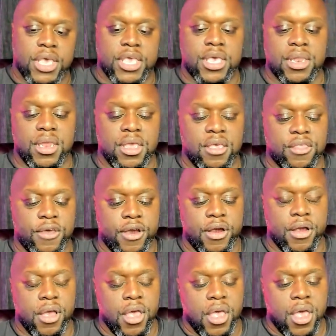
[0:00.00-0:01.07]
They can
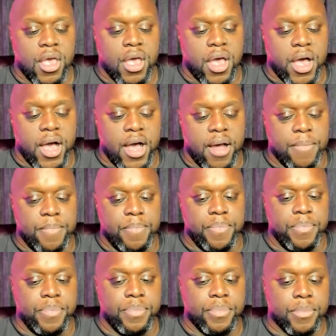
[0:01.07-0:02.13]
either
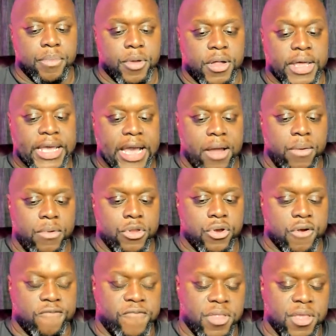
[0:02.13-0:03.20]
click on
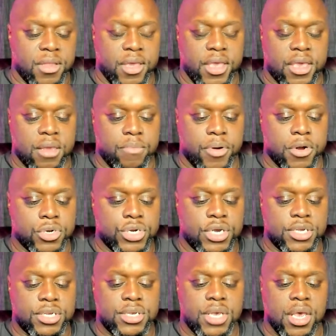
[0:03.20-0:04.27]
your affiliate link and
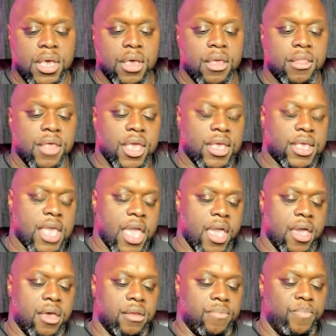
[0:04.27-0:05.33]
purchase. They
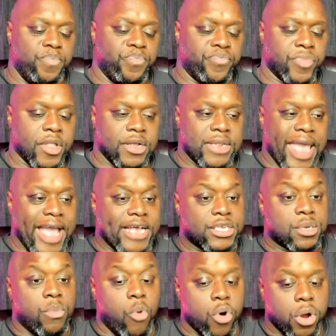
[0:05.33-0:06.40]
can
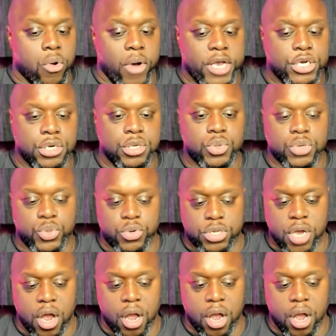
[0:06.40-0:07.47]
ask more questions, which
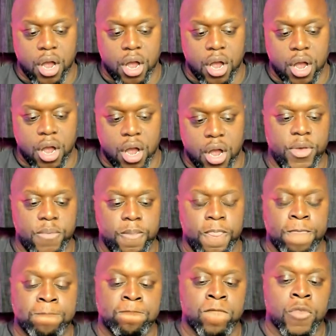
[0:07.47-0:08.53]
we'll talk about in just a moment.
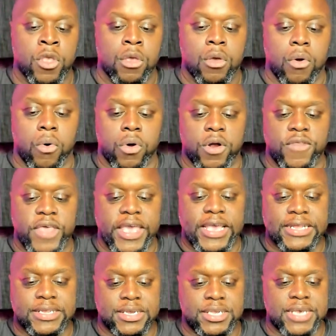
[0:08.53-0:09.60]
Or they
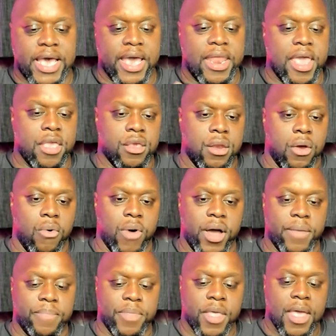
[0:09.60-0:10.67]
can decide, hey, you know
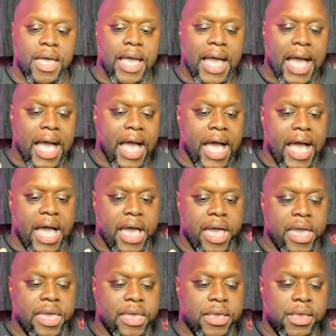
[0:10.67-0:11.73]
what?
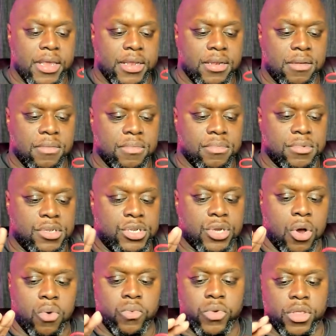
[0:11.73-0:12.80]
I
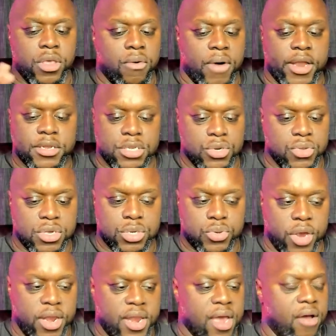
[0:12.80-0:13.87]
don't really want to do
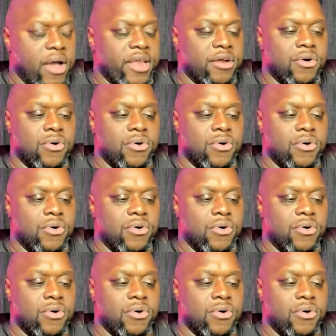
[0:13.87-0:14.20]
this right now.